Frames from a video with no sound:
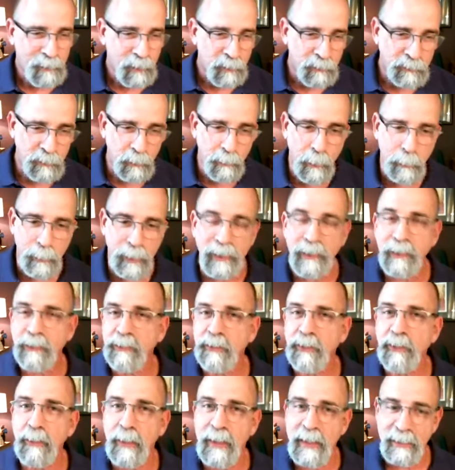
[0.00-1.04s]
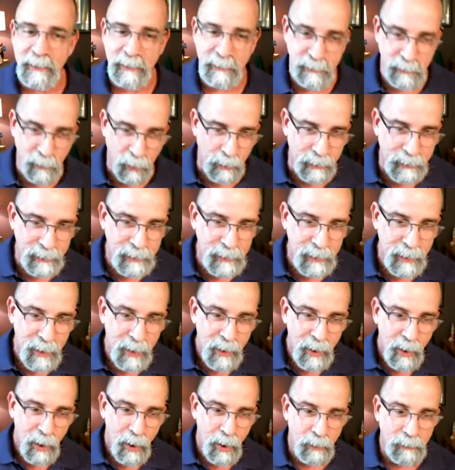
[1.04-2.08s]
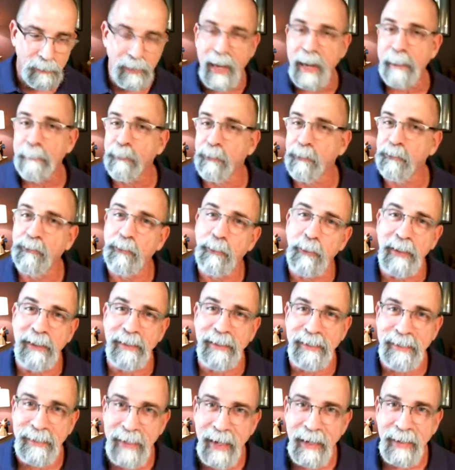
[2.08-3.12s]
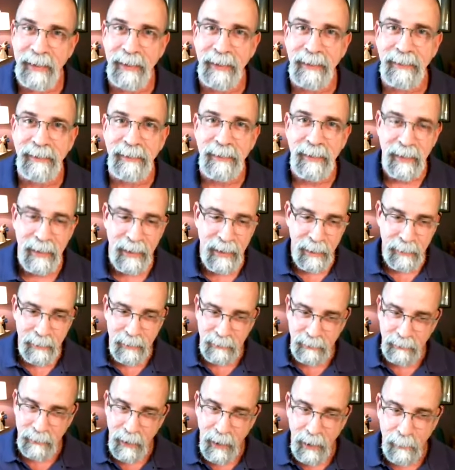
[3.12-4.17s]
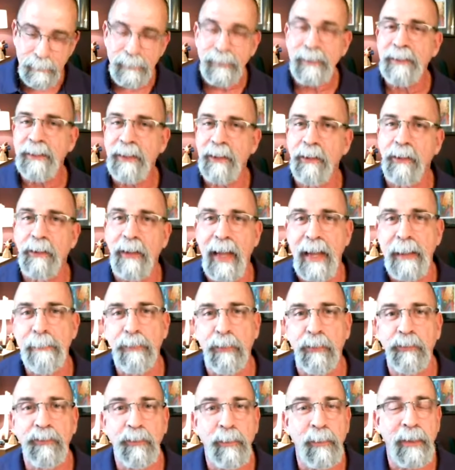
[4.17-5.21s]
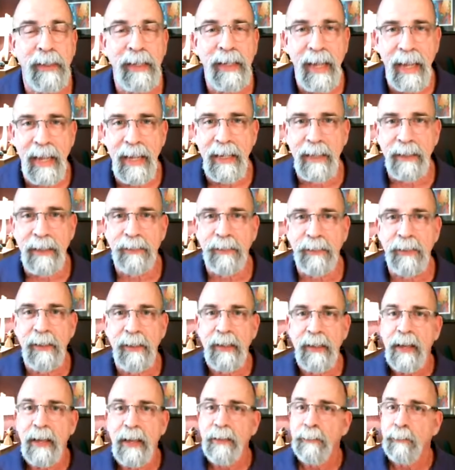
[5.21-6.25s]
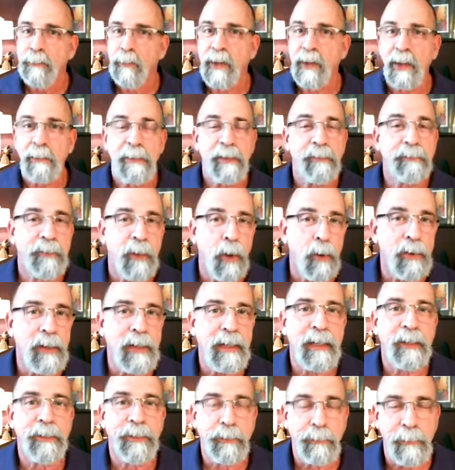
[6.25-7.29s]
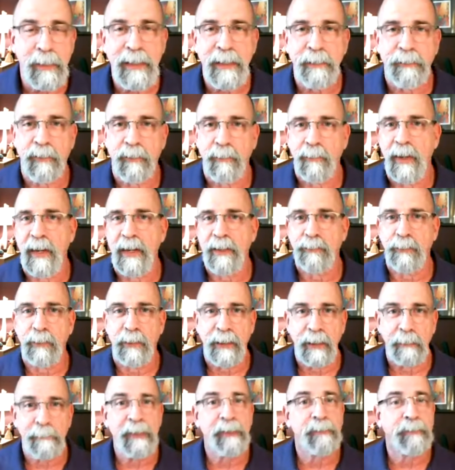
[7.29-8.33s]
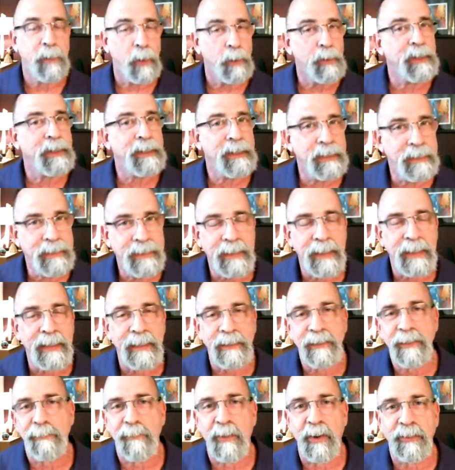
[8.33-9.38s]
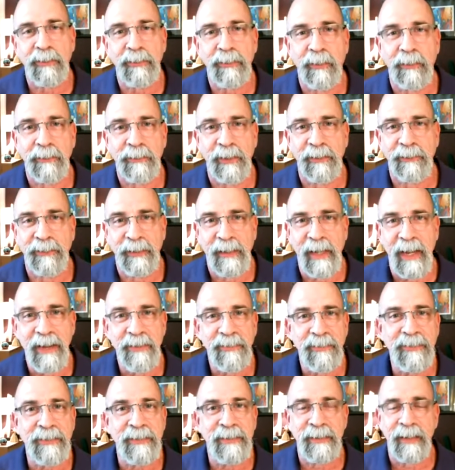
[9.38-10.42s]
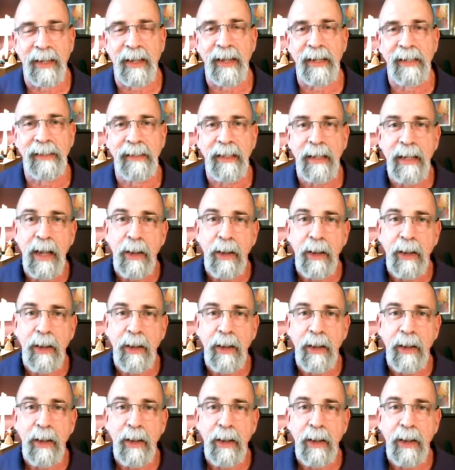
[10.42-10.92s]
So what we're going to do is, starting on April 22nd up until April 28th, we're going to be voting in 3 different ways. We're going to be voting again at the Marching Arts Education site.